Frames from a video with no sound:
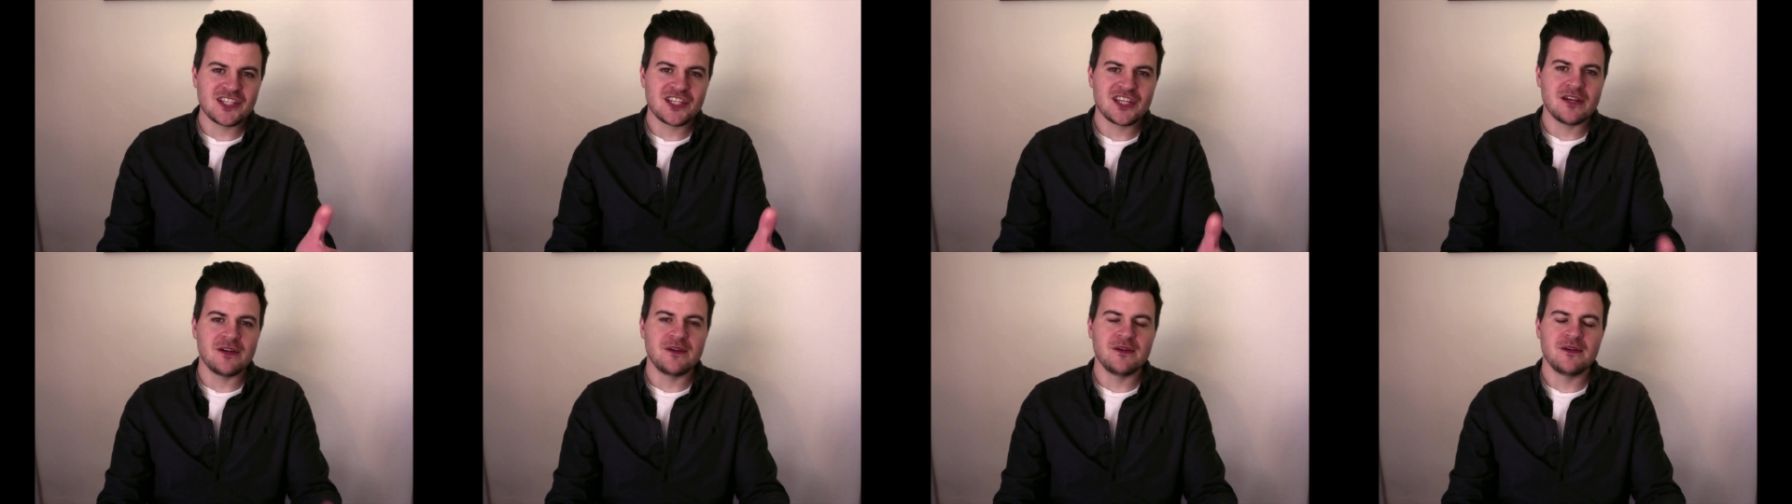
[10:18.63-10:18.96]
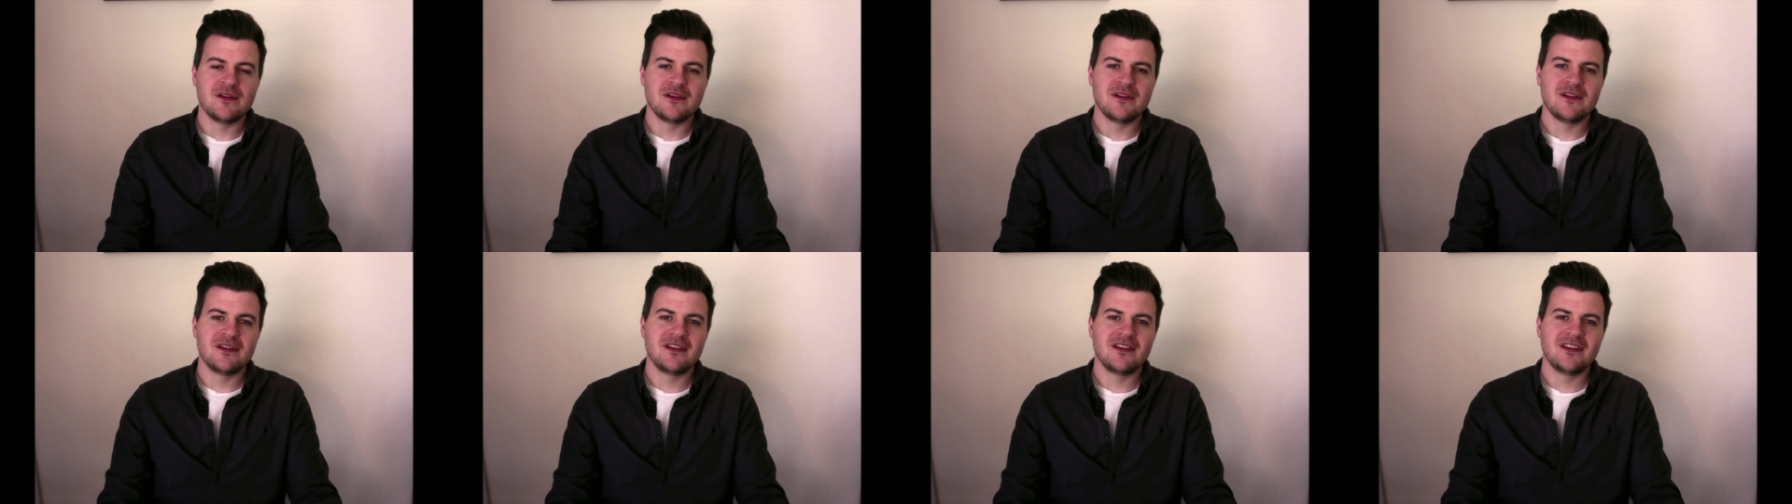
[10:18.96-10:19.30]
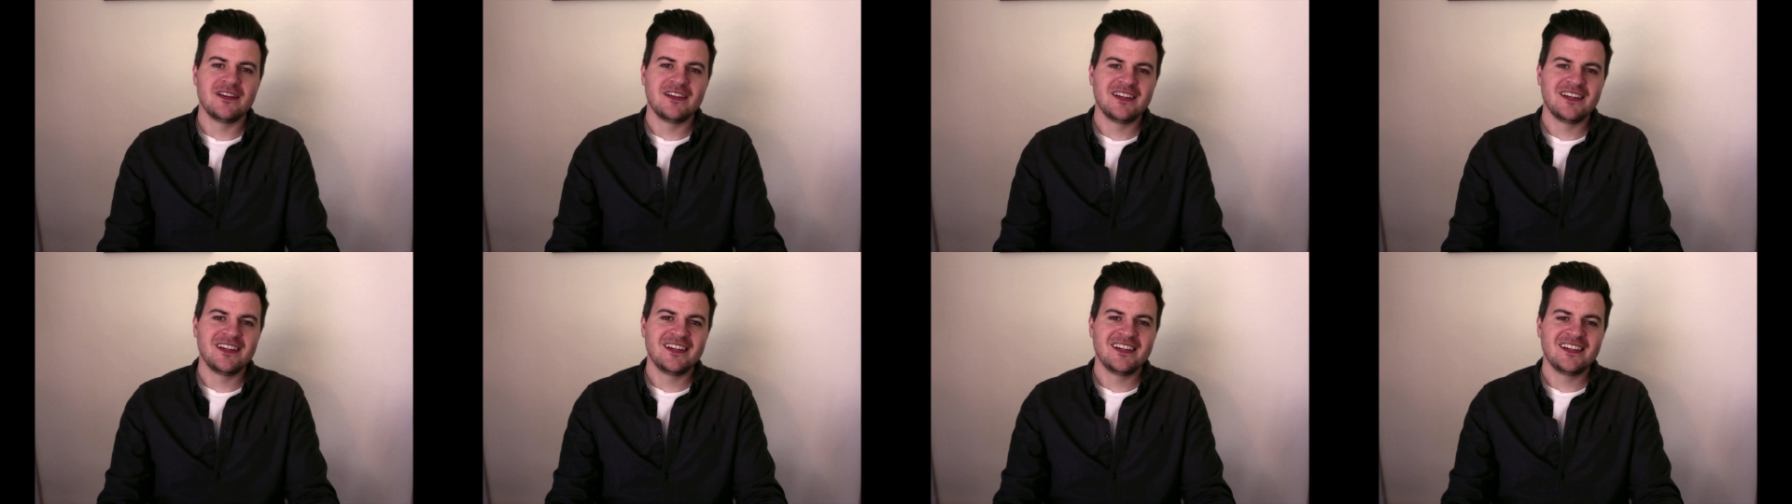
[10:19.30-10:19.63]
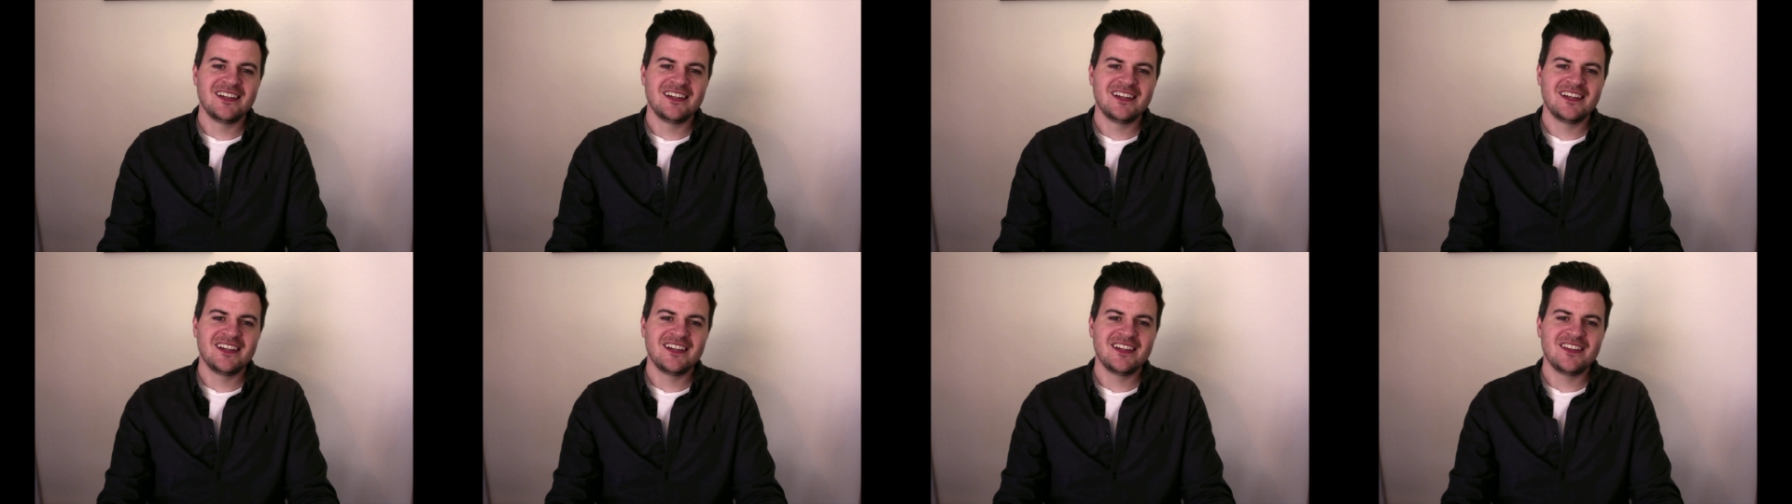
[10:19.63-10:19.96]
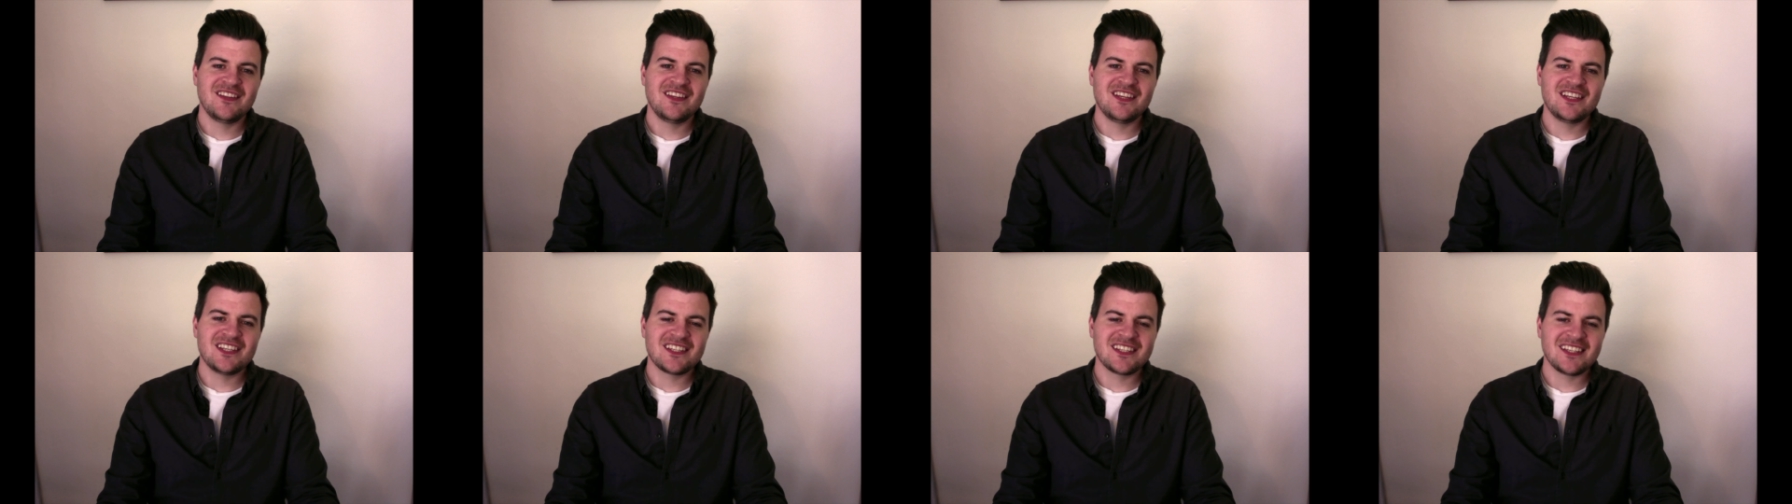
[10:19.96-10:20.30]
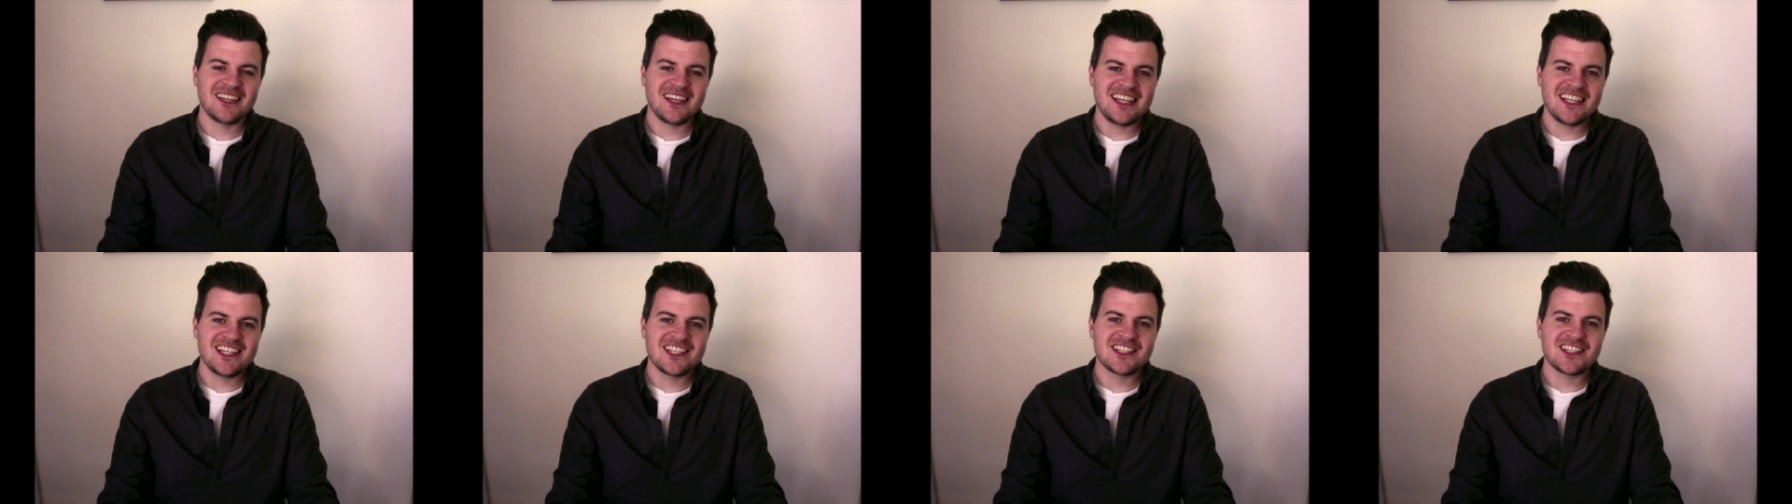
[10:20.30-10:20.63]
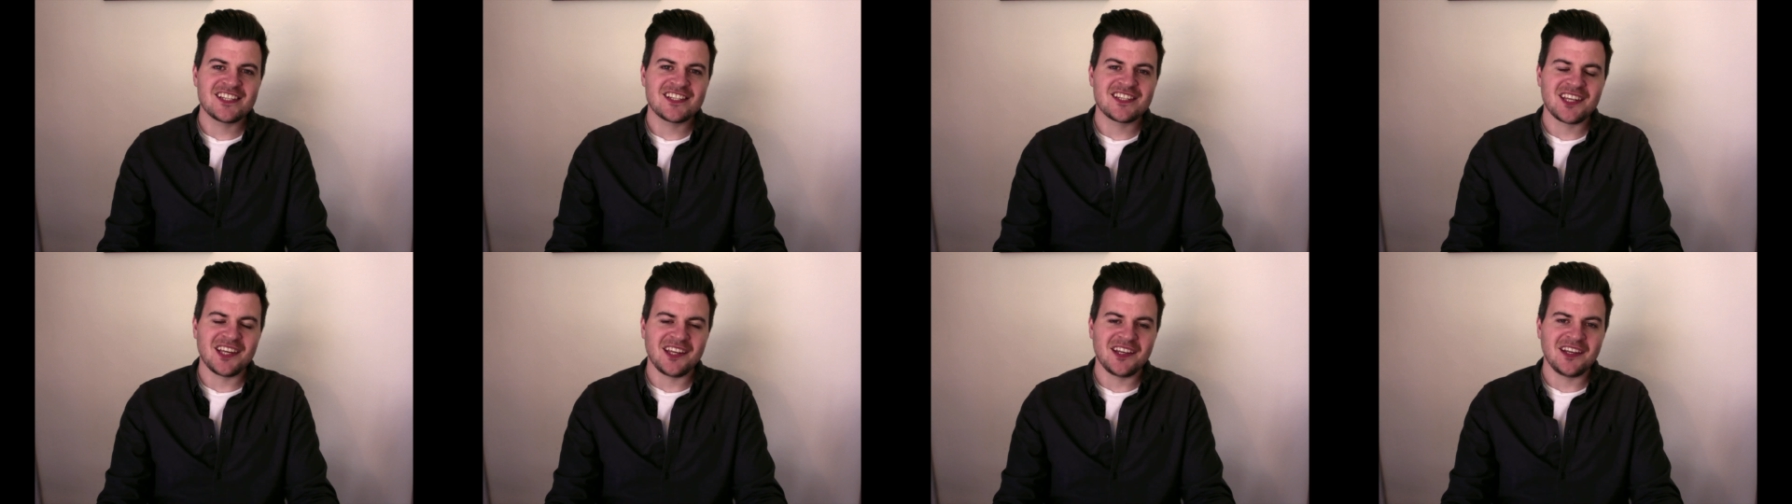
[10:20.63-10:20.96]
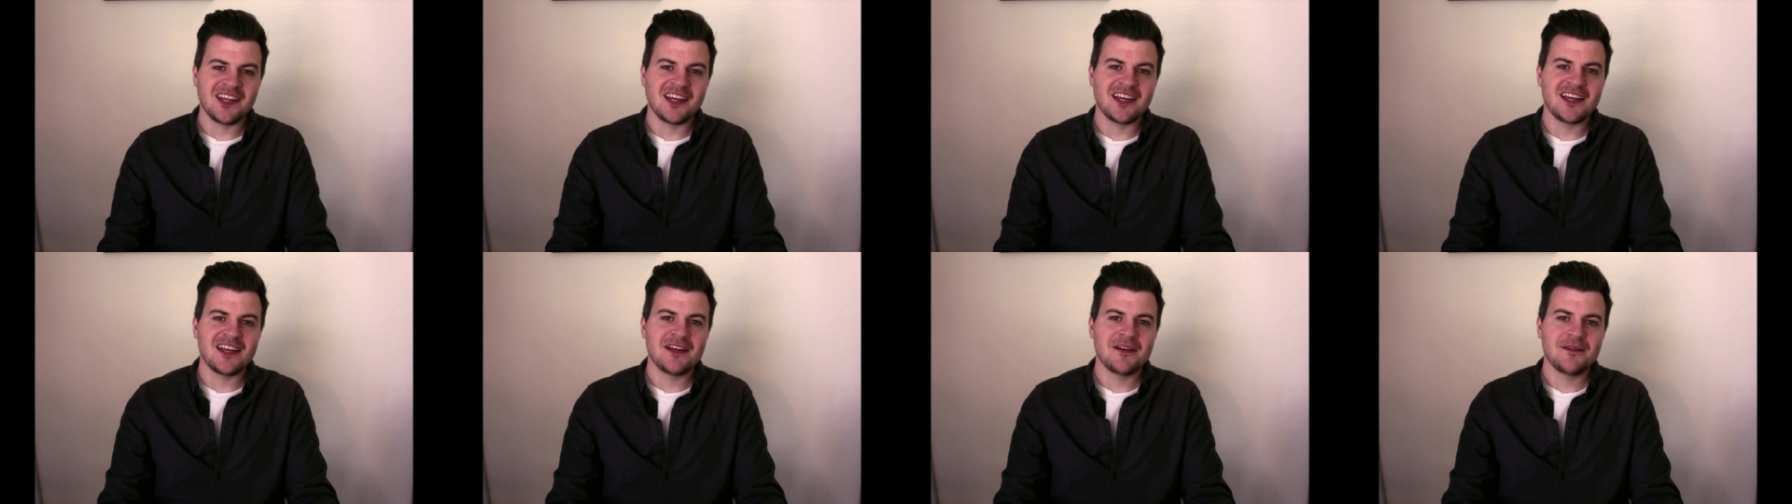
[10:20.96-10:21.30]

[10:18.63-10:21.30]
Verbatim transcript: you this Easter Sunday.